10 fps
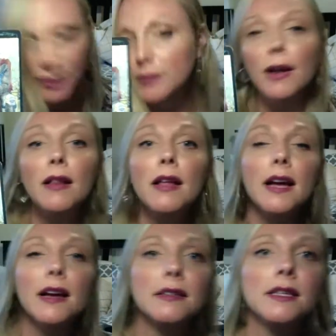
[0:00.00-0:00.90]
as well
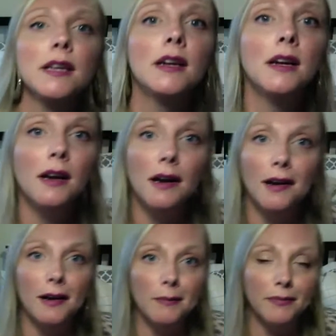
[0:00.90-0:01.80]
as
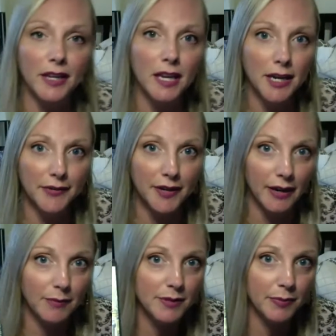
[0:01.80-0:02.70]
the King of
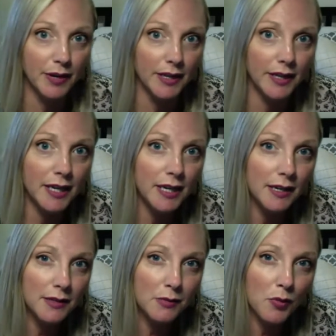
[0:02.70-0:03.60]
Cups, but
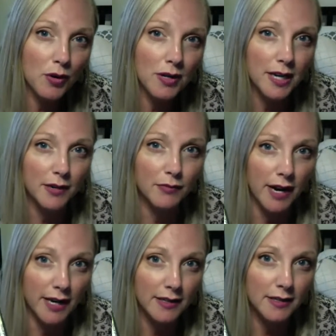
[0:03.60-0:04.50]
he's a more
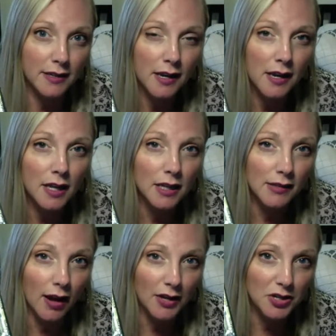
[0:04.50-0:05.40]
direct,
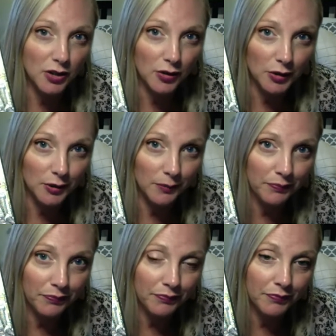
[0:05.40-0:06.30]
logical
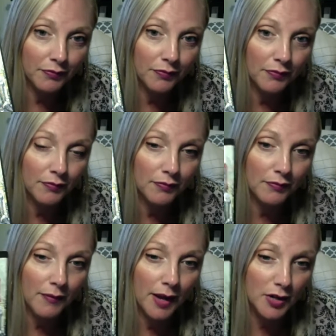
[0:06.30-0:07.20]

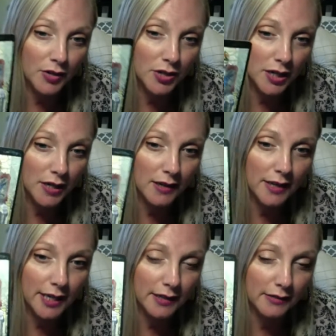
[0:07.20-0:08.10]
energy
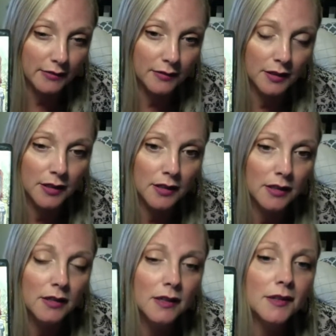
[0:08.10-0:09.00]
than,
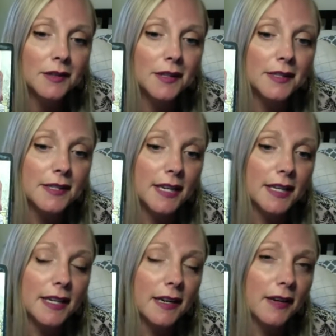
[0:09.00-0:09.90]
let's say, the
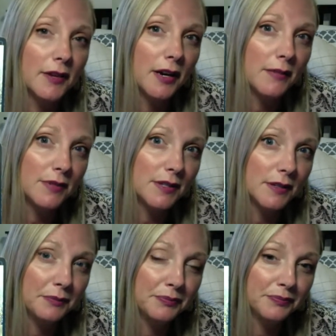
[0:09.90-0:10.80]
King of Cups.
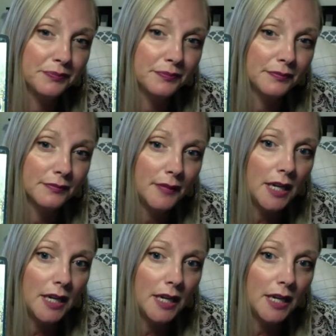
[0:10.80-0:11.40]
The